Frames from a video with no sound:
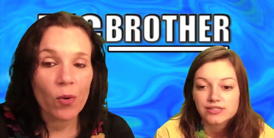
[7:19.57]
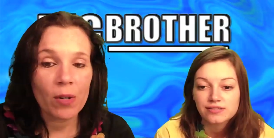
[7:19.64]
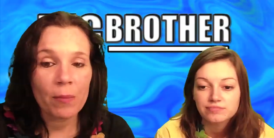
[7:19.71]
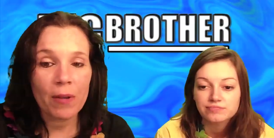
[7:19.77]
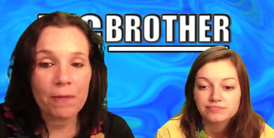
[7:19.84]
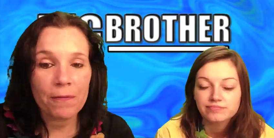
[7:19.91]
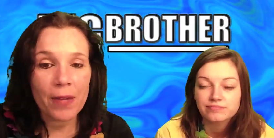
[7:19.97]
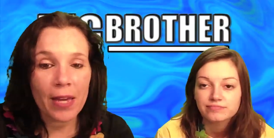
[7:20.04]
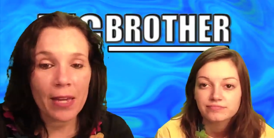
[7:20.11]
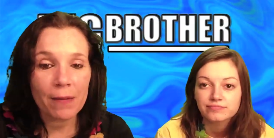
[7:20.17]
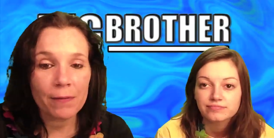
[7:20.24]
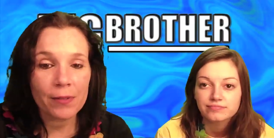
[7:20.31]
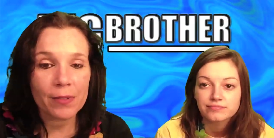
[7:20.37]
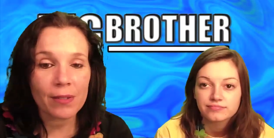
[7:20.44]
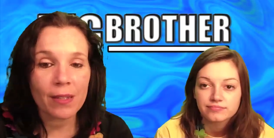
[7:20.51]
Speaker 1: One of my
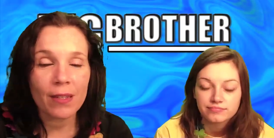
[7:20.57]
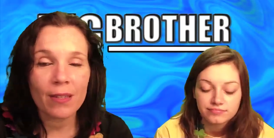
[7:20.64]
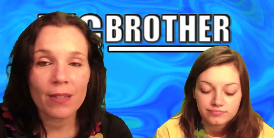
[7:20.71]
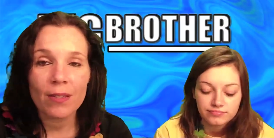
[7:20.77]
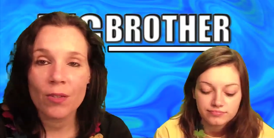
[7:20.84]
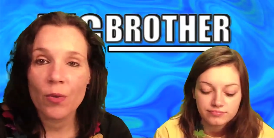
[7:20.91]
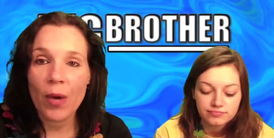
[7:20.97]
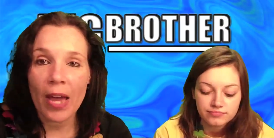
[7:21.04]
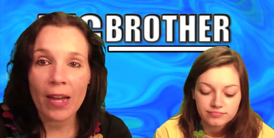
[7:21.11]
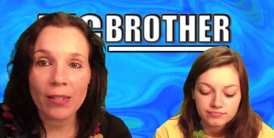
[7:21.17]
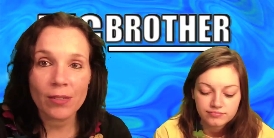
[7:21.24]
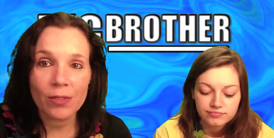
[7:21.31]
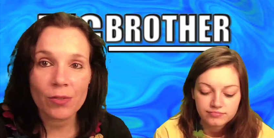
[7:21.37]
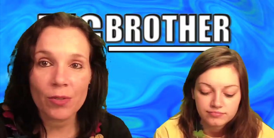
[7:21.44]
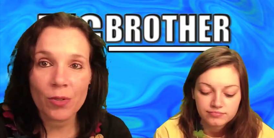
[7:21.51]
faves. You
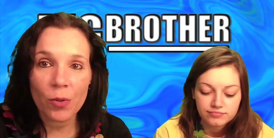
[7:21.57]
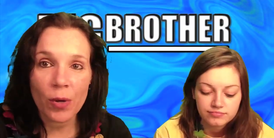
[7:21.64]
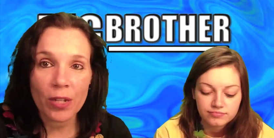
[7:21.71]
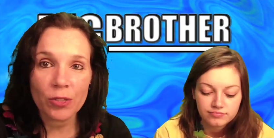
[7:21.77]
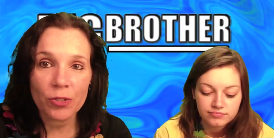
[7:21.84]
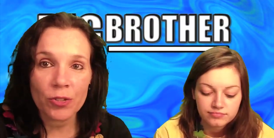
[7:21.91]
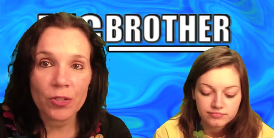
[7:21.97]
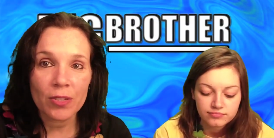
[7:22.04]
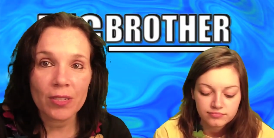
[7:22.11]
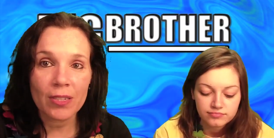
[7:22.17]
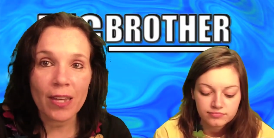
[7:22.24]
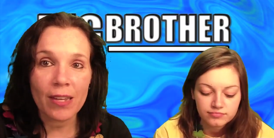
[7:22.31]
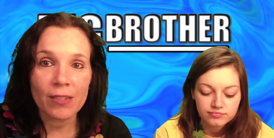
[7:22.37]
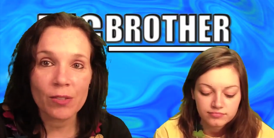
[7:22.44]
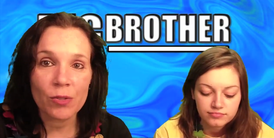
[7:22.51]
answer the questions
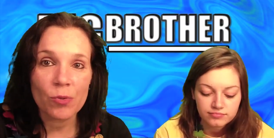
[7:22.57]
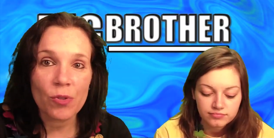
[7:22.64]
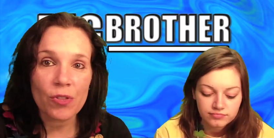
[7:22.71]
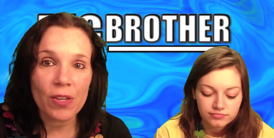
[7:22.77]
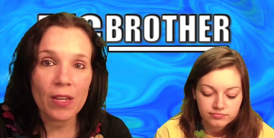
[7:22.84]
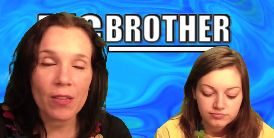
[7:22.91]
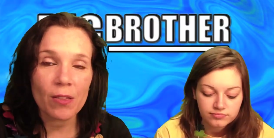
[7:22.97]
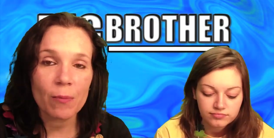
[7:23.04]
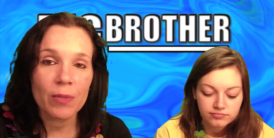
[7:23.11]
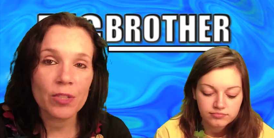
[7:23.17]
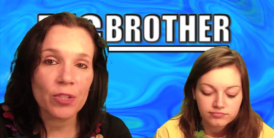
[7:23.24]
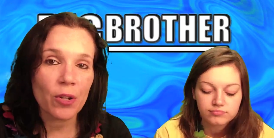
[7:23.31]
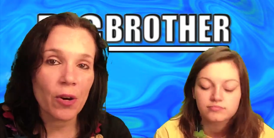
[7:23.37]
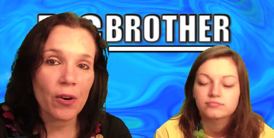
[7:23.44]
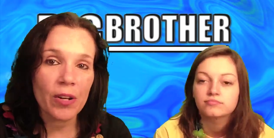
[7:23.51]
as you think the
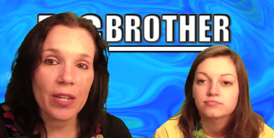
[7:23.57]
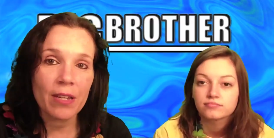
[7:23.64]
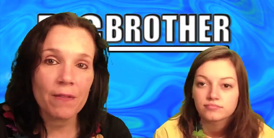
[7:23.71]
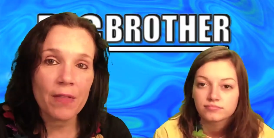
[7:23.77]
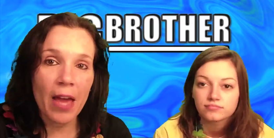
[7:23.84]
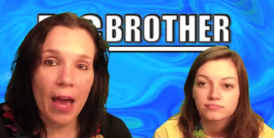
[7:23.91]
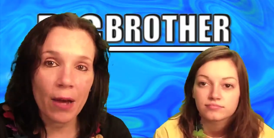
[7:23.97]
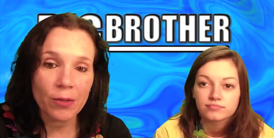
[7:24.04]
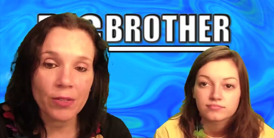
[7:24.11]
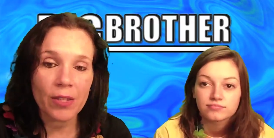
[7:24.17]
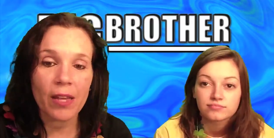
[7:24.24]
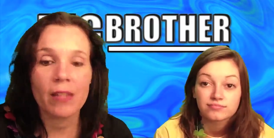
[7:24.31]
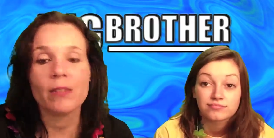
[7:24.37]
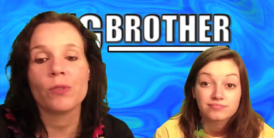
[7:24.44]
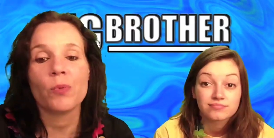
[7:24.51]
majority of the house
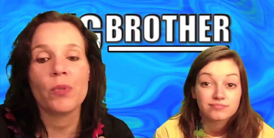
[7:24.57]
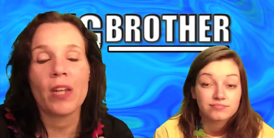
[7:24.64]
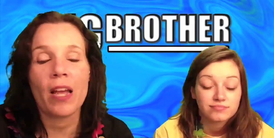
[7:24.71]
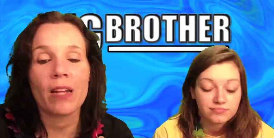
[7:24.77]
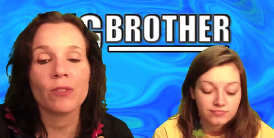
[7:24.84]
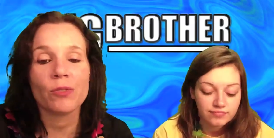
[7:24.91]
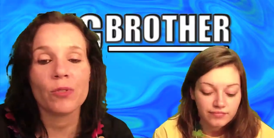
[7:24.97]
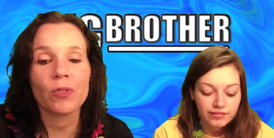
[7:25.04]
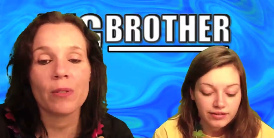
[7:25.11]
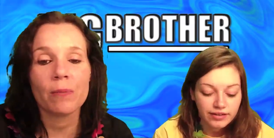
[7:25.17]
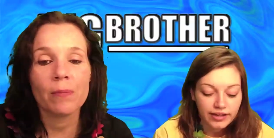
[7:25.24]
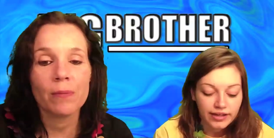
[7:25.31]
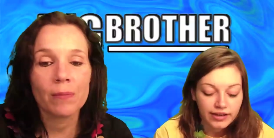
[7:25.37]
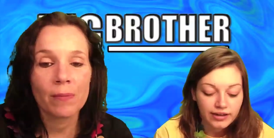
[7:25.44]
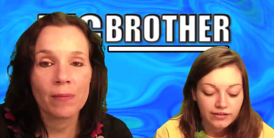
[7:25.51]
guests would answer
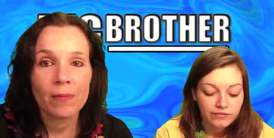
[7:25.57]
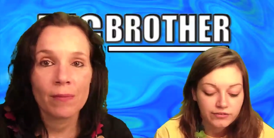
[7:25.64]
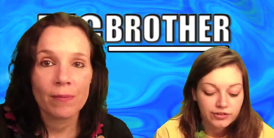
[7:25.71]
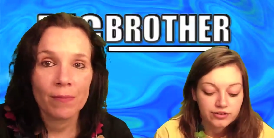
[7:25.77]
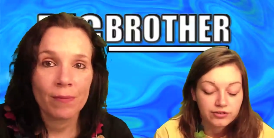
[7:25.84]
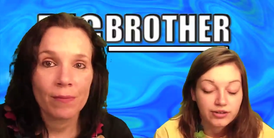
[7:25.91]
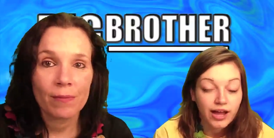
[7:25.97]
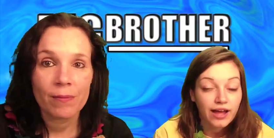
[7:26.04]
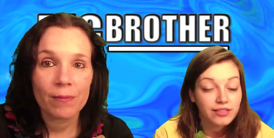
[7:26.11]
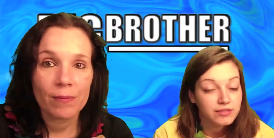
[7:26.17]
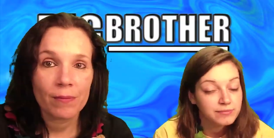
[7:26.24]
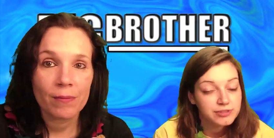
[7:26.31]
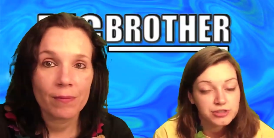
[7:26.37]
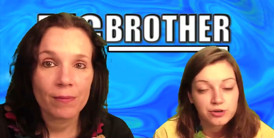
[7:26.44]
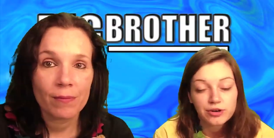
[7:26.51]
them.
Speaker 2: And if you're not in
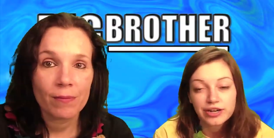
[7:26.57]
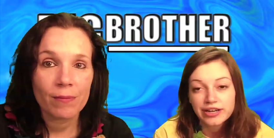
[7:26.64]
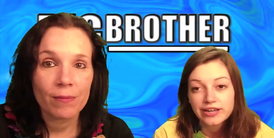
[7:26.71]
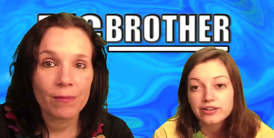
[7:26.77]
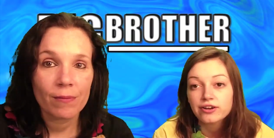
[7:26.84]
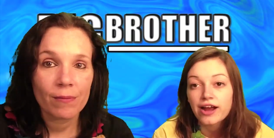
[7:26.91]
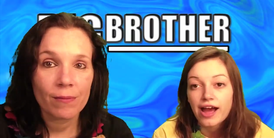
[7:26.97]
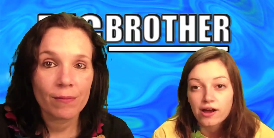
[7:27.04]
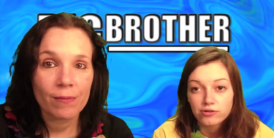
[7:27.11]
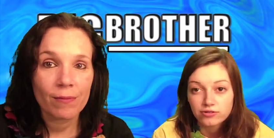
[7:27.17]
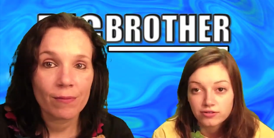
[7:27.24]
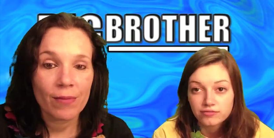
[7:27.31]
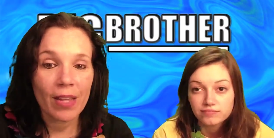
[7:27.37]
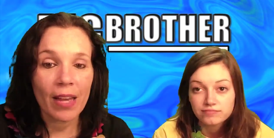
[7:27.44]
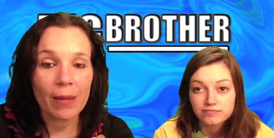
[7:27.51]
the majority, you're
Speaker 1: out.
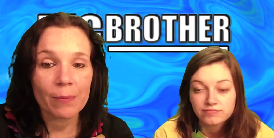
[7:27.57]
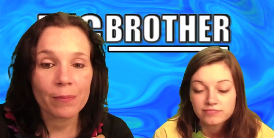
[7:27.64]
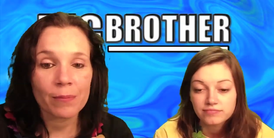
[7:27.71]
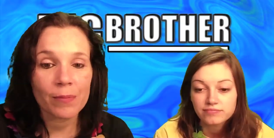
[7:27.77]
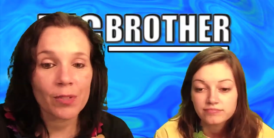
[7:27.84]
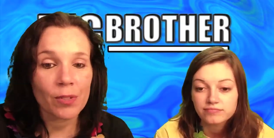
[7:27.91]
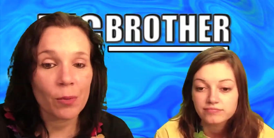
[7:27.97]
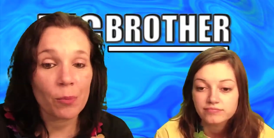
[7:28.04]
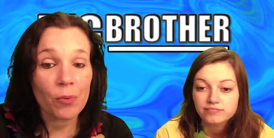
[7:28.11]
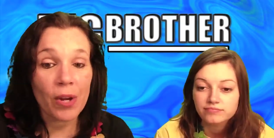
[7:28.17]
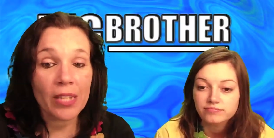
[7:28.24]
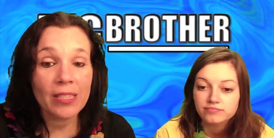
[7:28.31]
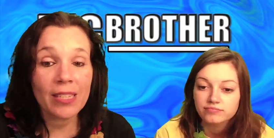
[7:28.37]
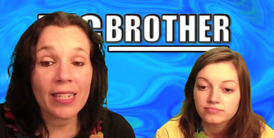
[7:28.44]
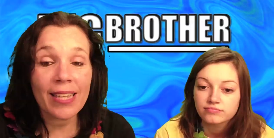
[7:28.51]
Yeah. So
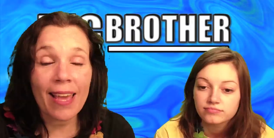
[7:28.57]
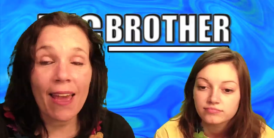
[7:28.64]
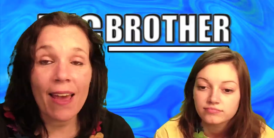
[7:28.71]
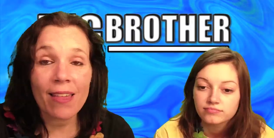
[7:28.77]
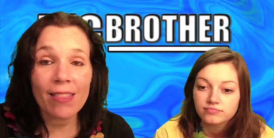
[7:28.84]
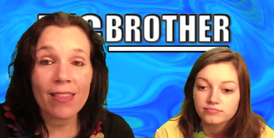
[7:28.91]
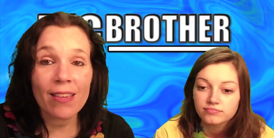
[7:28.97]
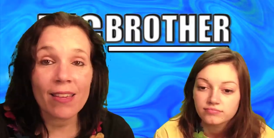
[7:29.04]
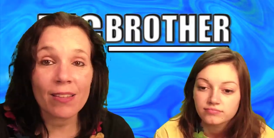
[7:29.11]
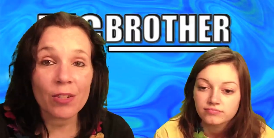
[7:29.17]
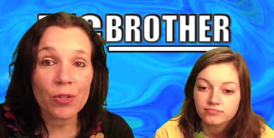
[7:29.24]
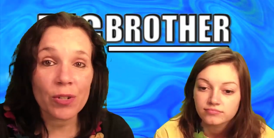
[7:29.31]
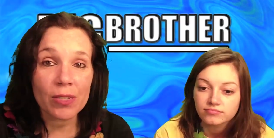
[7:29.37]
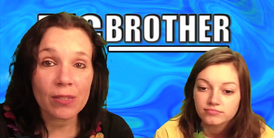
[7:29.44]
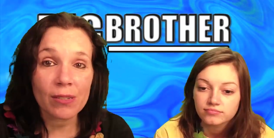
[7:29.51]
Brendon, Kathy,
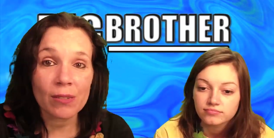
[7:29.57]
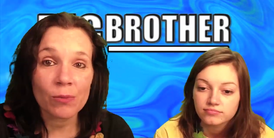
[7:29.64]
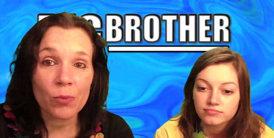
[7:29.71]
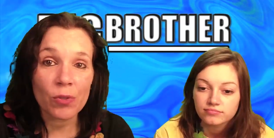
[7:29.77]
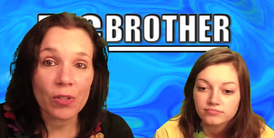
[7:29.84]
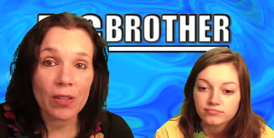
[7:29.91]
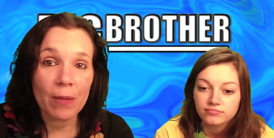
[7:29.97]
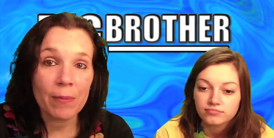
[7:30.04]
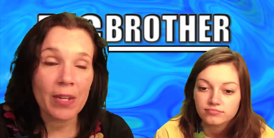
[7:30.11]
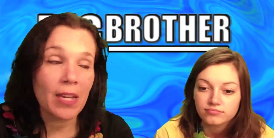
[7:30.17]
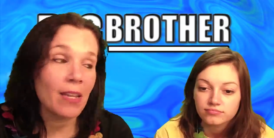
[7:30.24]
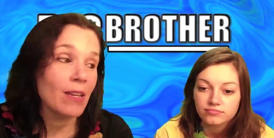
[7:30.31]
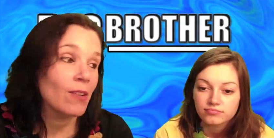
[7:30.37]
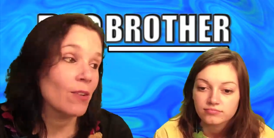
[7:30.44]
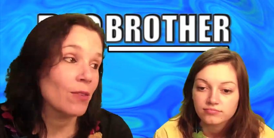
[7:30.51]
and Kristen were
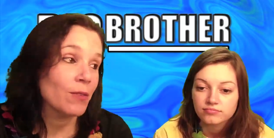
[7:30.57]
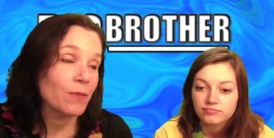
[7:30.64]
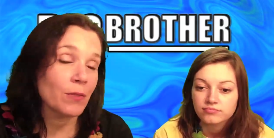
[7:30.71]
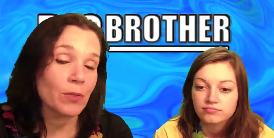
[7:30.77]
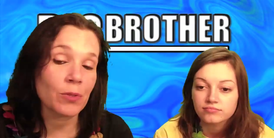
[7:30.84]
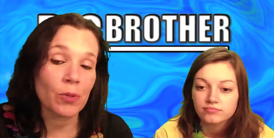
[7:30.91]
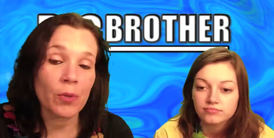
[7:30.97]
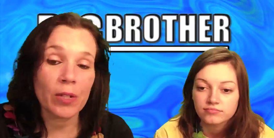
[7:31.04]
eliminated on the first